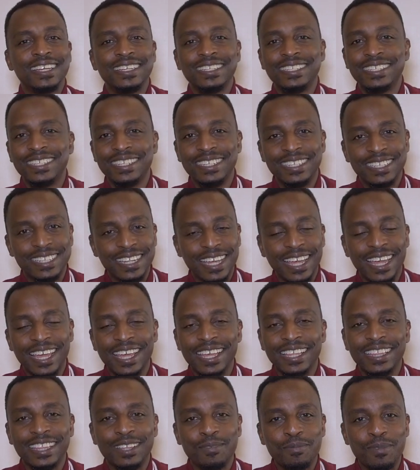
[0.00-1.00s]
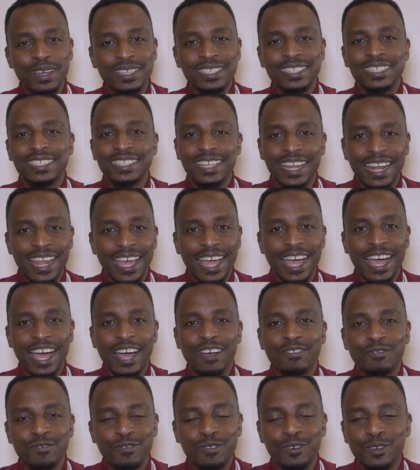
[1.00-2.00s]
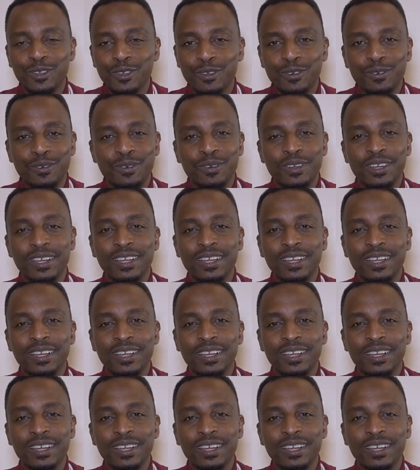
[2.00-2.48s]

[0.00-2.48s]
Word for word: today the message that I have for you